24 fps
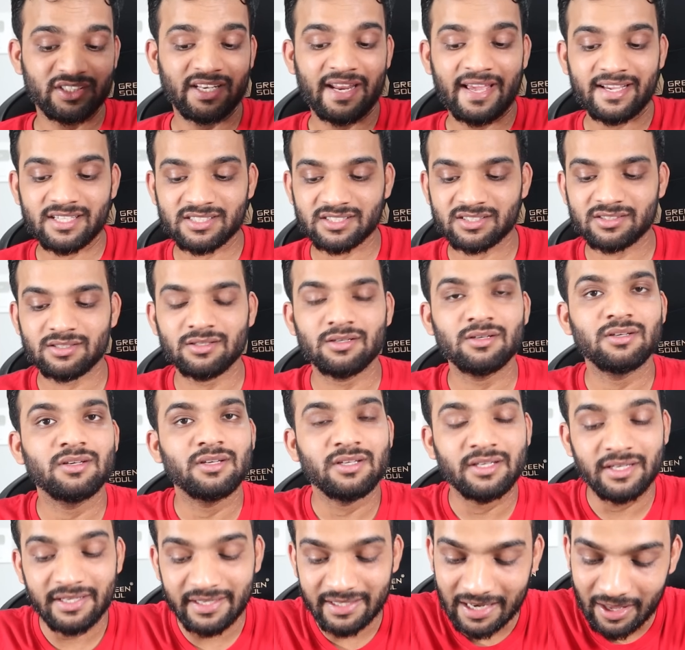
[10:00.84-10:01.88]
what is the next?
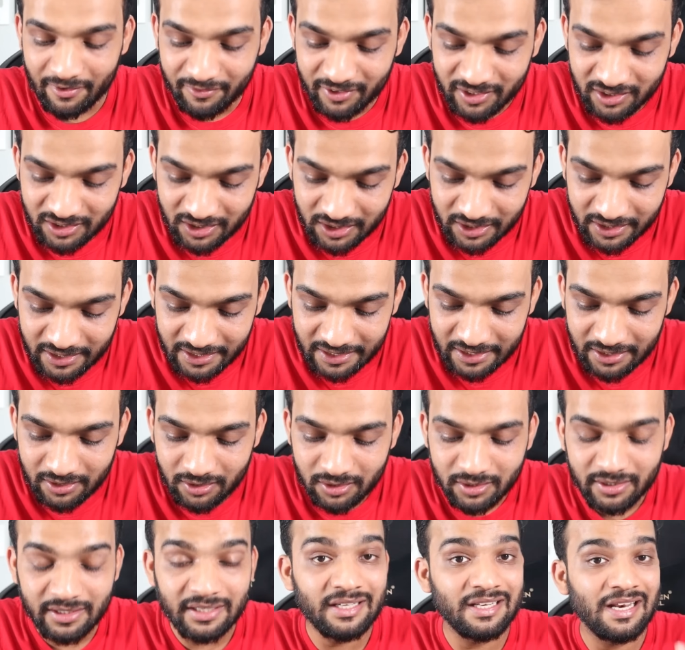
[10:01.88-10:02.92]

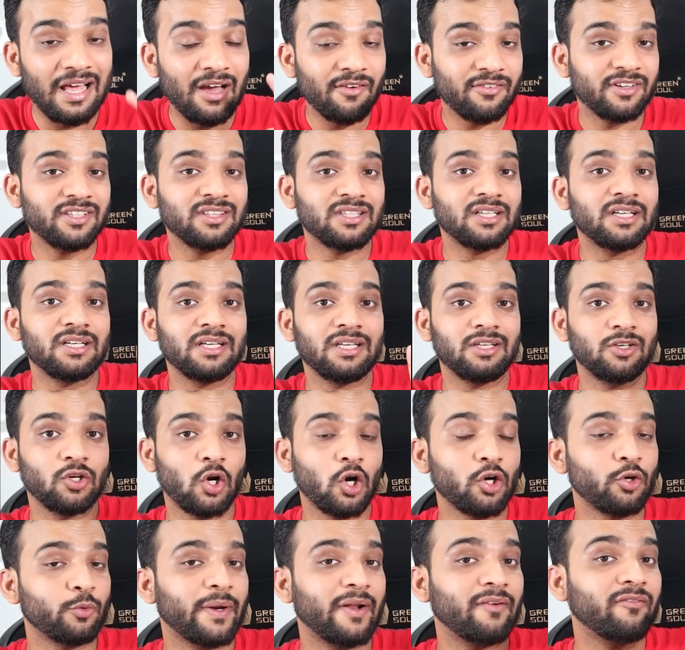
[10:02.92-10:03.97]
11.30. 11.30,
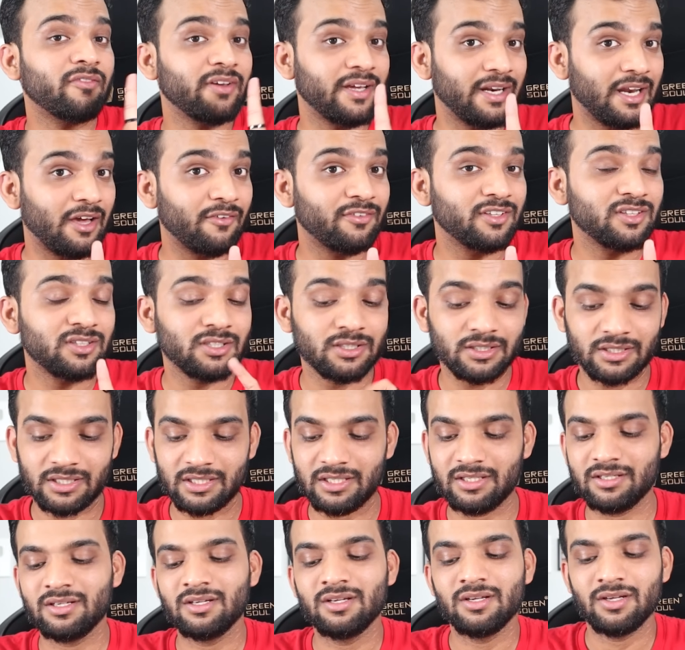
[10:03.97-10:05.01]
not 12.
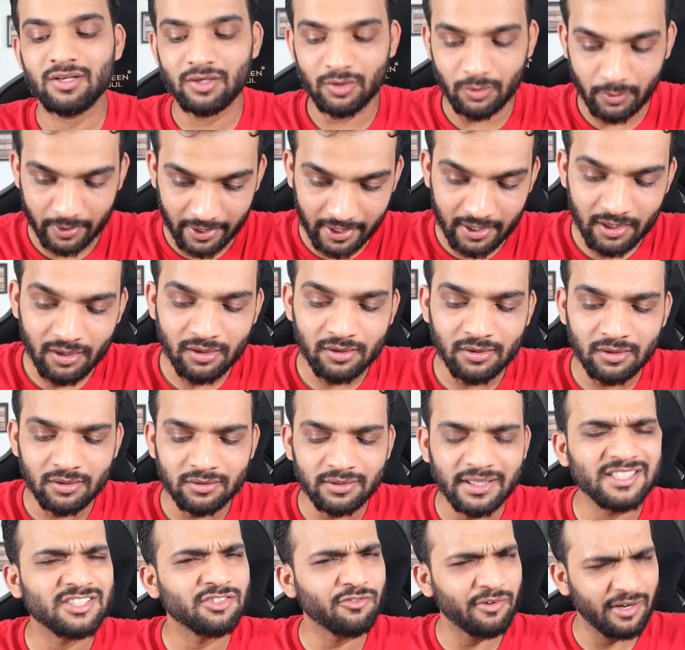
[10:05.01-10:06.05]
11.30. Okay,
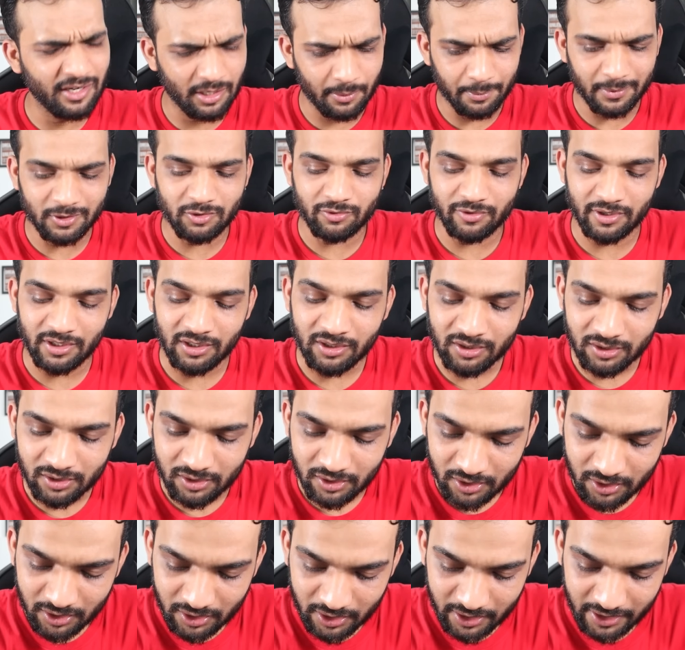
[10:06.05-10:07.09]
that's train number 3.
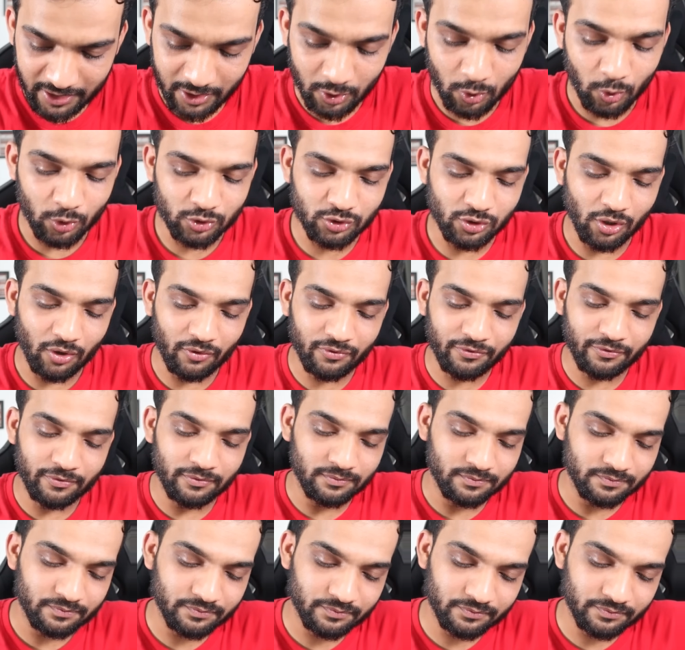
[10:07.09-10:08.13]
It goes off.